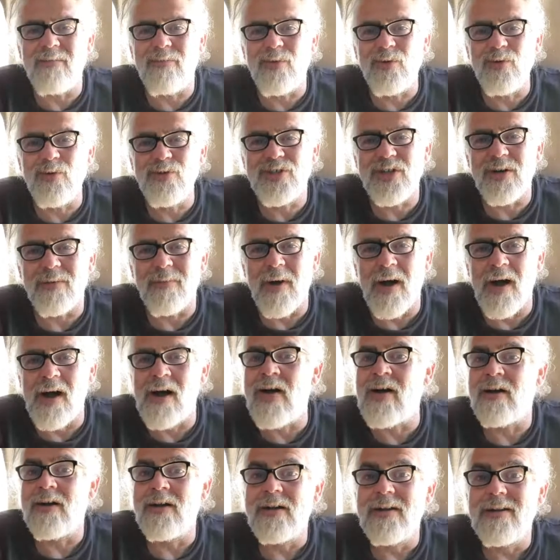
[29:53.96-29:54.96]
Abu
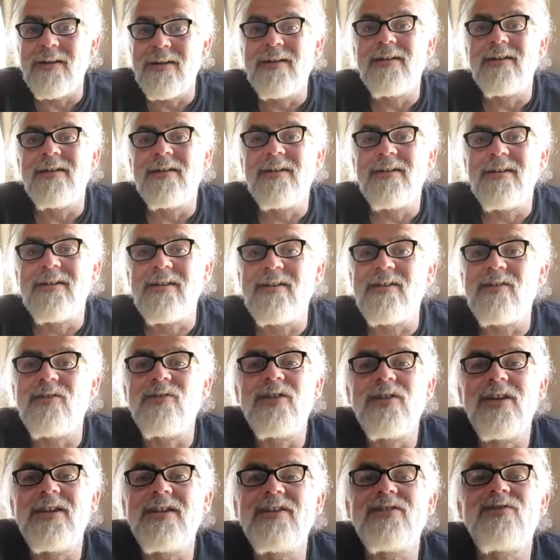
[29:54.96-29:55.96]
Jamal.
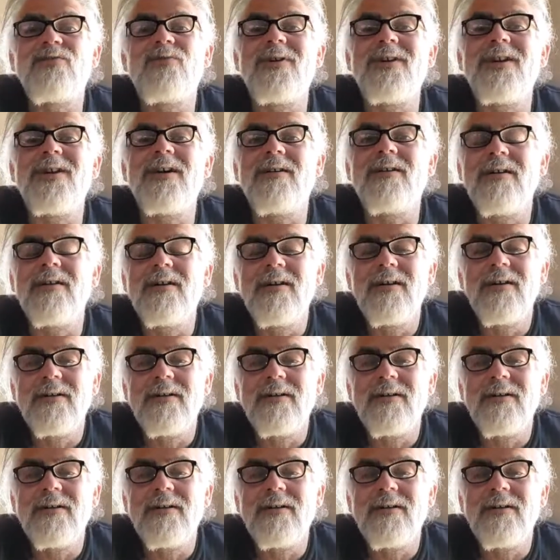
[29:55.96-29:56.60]
They just want to